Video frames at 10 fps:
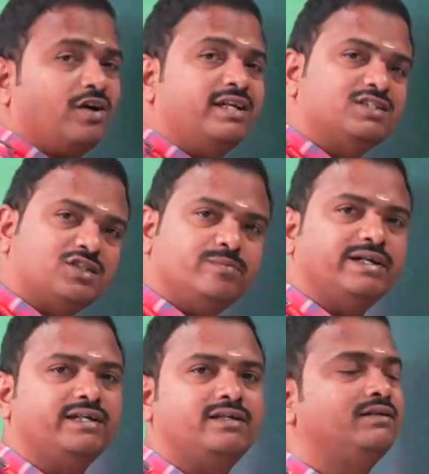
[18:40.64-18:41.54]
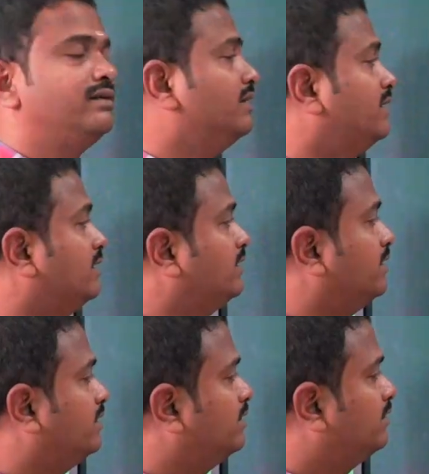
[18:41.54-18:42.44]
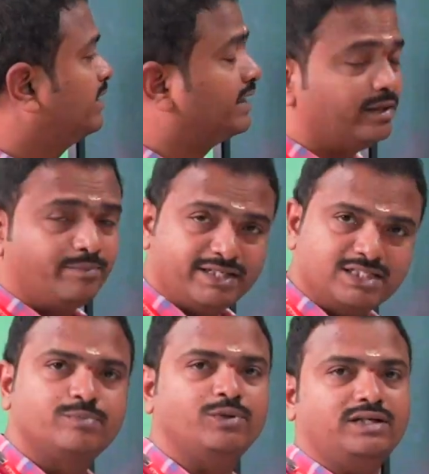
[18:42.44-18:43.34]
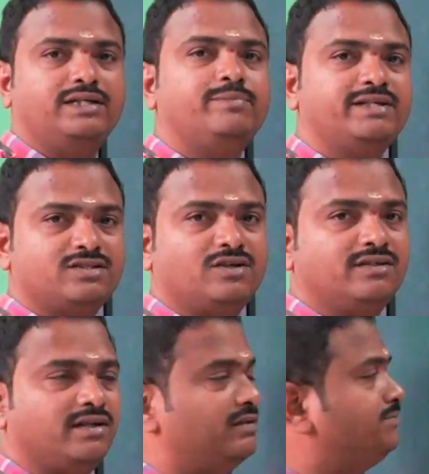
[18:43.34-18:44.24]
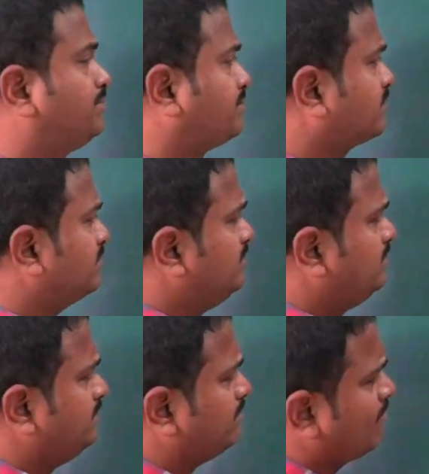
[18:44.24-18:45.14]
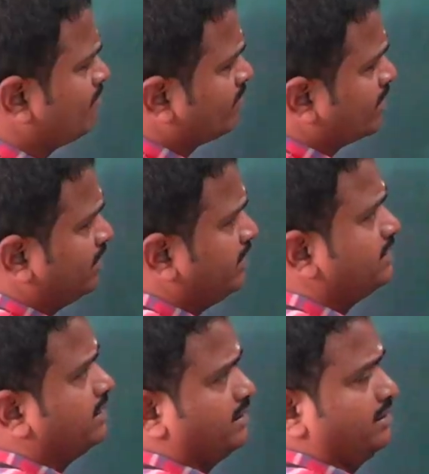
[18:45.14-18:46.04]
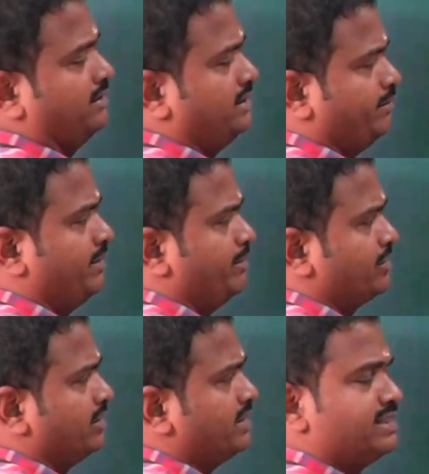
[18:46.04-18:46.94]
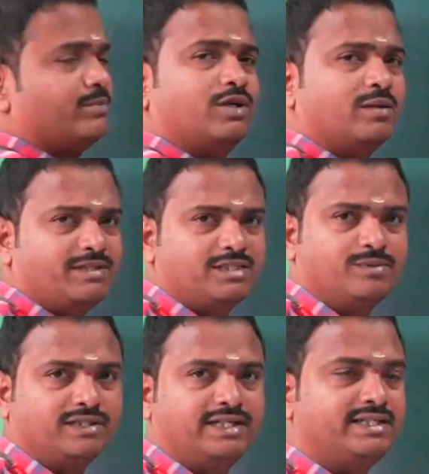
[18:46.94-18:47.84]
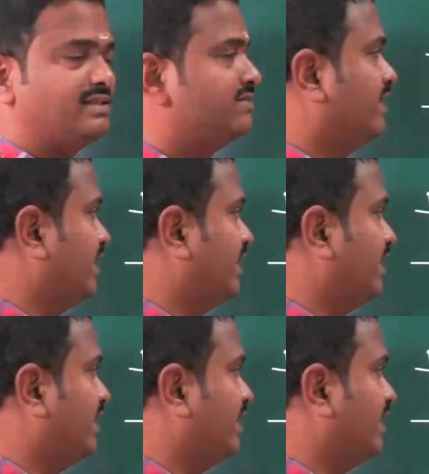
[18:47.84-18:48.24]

coil instrument working principle depends on the DC motor principle. That is,